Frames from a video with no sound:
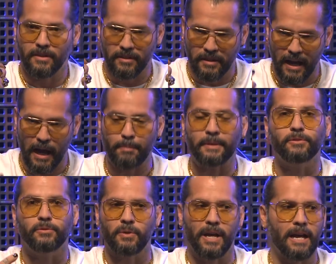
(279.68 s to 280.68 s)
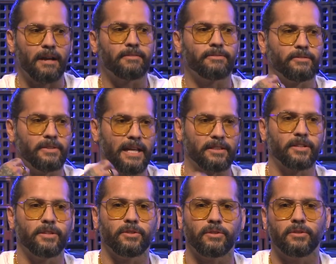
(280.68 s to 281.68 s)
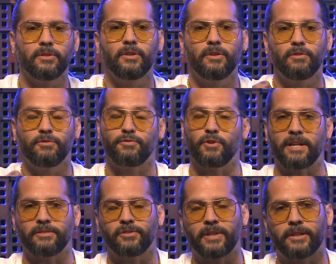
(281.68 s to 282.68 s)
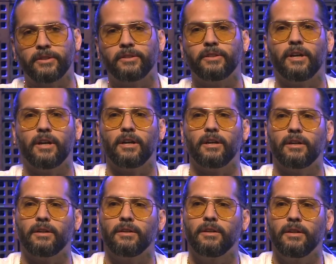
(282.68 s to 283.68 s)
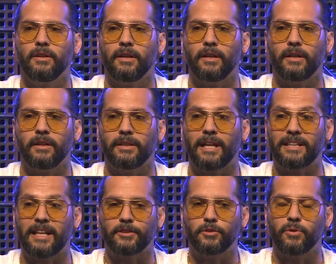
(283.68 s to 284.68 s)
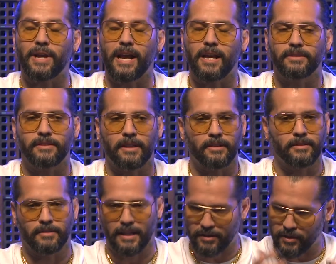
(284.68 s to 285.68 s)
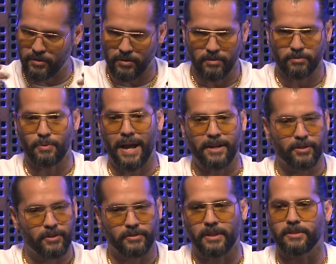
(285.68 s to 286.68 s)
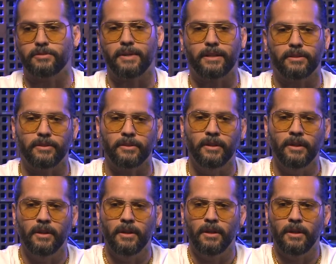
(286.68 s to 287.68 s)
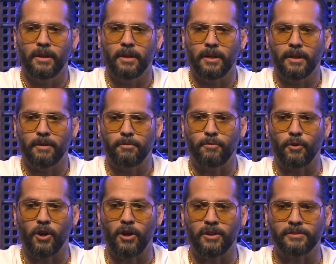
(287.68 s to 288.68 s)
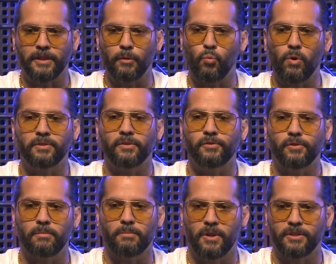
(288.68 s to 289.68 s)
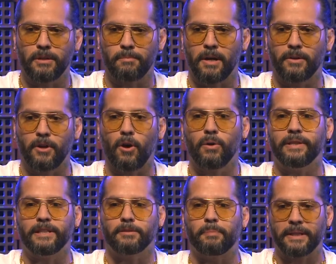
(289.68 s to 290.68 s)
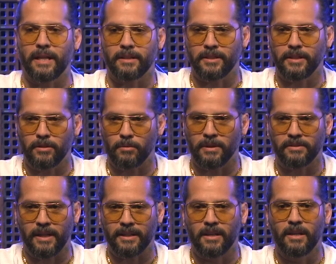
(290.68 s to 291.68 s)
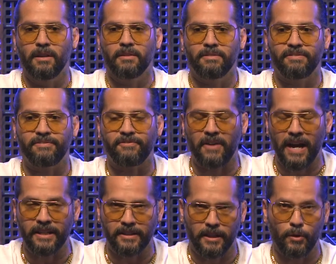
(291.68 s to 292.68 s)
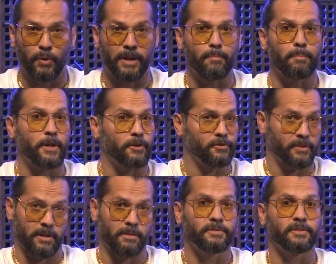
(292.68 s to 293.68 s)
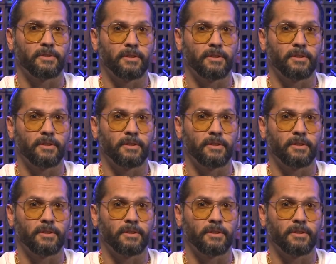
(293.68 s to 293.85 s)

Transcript: happens to have Latino front and center, uh, uh, Latino cast and Latino writers and director, for us it wasn't so much about oh let's be Latino. It was like finally we can be ourselves